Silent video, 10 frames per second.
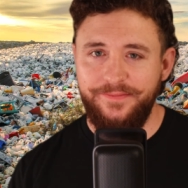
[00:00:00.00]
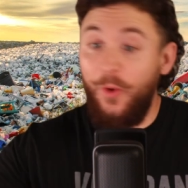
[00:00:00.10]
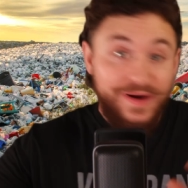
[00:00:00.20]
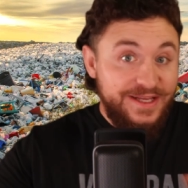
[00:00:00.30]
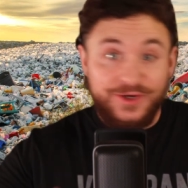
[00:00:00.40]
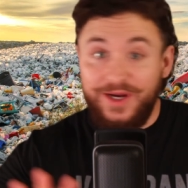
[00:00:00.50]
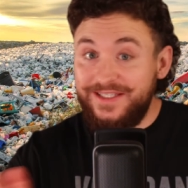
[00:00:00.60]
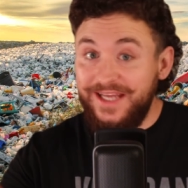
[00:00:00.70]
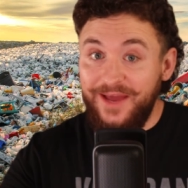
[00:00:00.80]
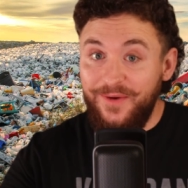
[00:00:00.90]
Nobody
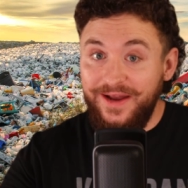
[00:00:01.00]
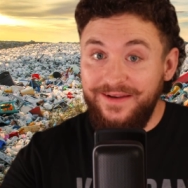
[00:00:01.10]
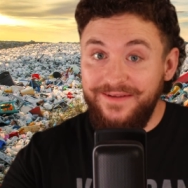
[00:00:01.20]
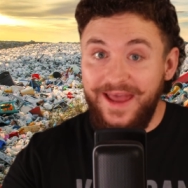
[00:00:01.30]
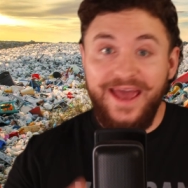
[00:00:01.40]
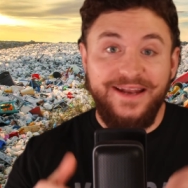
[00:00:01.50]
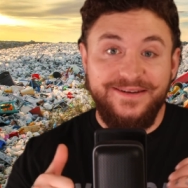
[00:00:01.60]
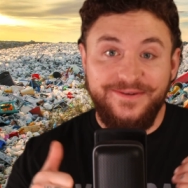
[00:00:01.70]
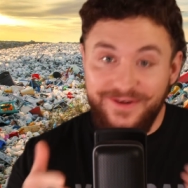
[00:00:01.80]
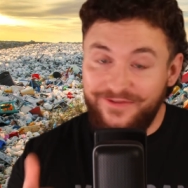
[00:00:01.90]
trusts anyone,
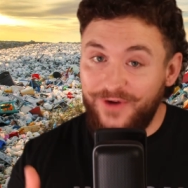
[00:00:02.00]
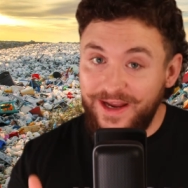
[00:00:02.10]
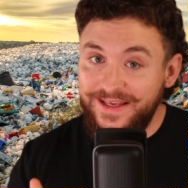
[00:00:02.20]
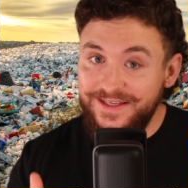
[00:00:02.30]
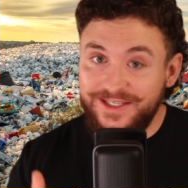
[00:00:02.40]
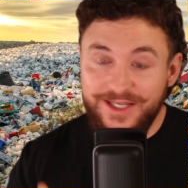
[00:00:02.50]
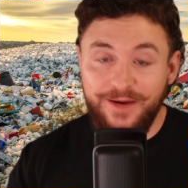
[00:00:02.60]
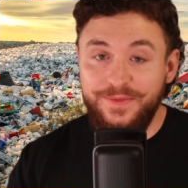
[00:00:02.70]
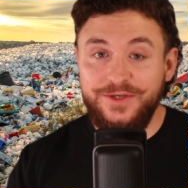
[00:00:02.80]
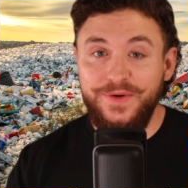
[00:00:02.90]
and with Frankie
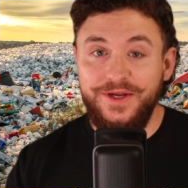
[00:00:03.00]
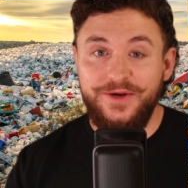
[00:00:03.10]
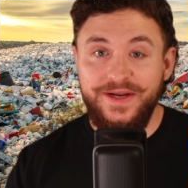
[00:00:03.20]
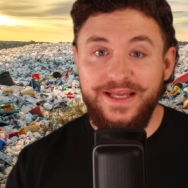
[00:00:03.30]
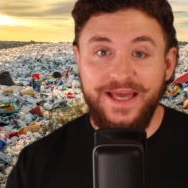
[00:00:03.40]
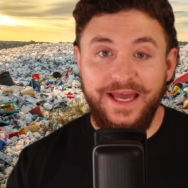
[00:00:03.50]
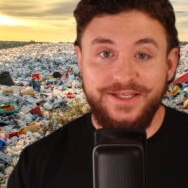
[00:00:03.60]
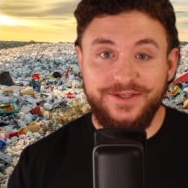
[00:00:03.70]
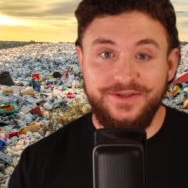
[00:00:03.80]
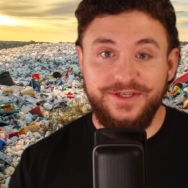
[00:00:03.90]
stuck between a greedy
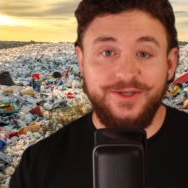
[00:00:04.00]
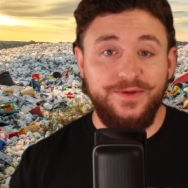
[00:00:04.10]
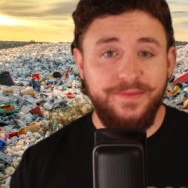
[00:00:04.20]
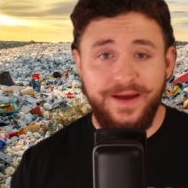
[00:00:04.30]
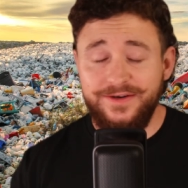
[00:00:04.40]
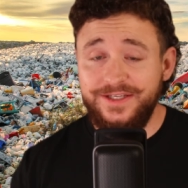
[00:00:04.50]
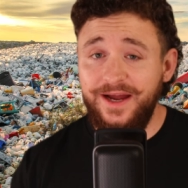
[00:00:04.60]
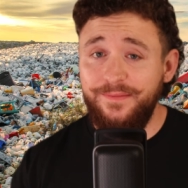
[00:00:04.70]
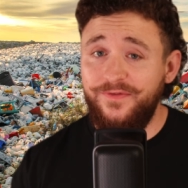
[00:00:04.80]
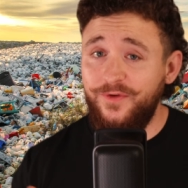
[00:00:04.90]
gangsters, it's only a matter of
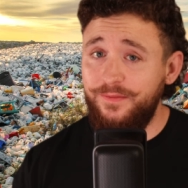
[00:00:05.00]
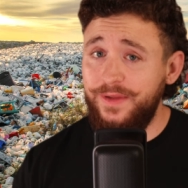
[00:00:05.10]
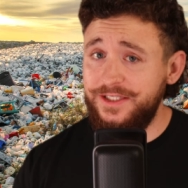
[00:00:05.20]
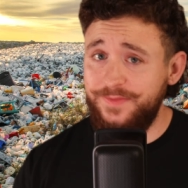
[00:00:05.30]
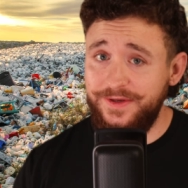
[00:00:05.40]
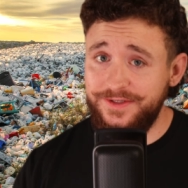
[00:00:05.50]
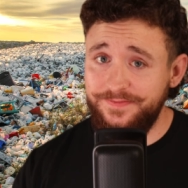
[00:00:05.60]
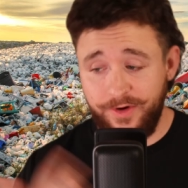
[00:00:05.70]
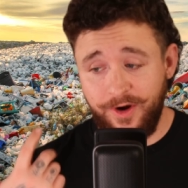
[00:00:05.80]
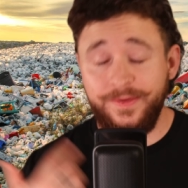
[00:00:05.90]
time before the blood spills
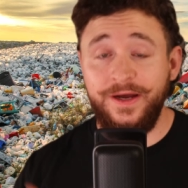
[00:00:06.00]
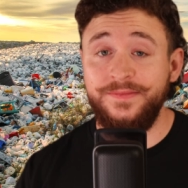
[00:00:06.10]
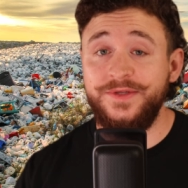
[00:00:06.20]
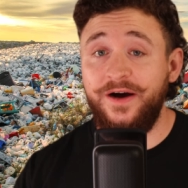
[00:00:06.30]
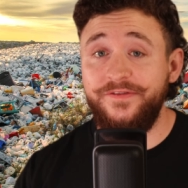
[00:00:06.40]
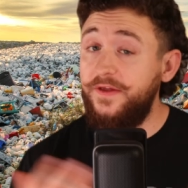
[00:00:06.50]
or an arm comes off.